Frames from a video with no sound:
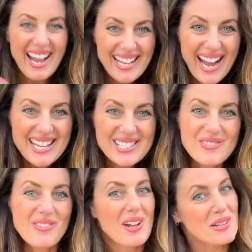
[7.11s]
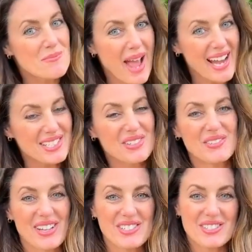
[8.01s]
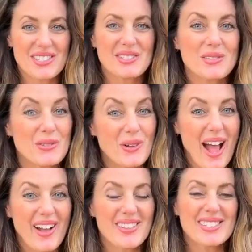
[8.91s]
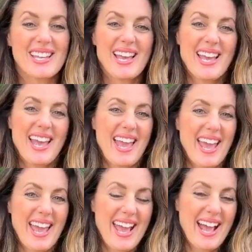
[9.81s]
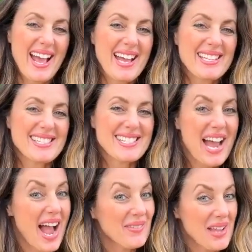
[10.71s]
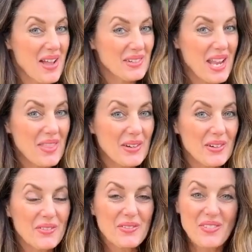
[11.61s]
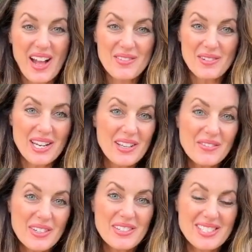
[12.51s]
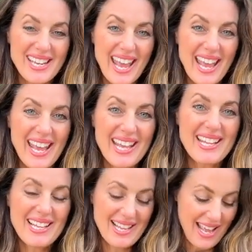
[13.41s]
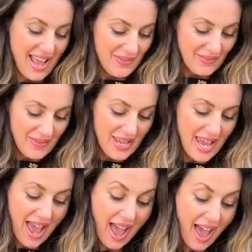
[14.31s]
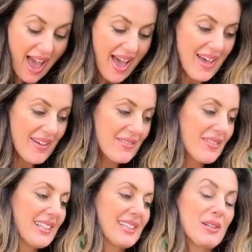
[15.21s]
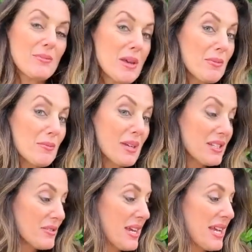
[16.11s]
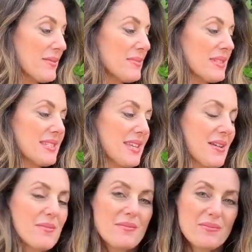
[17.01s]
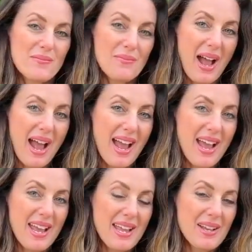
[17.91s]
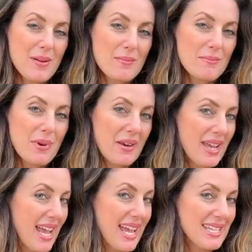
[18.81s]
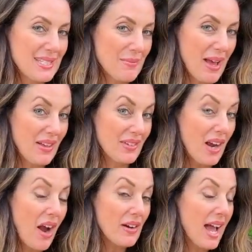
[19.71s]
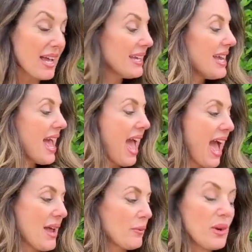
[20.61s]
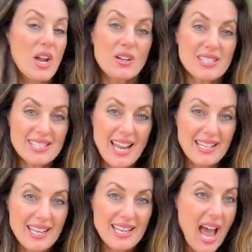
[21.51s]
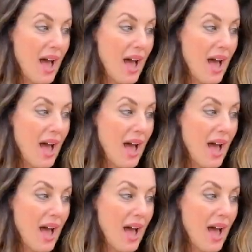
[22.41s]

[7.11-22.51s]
Hi guys, welcome back to Adventures in the Schoolhouse, and we have another fun reading for you today. We have Little People Big Dreams by Maria Isabel Vergara, and we are studying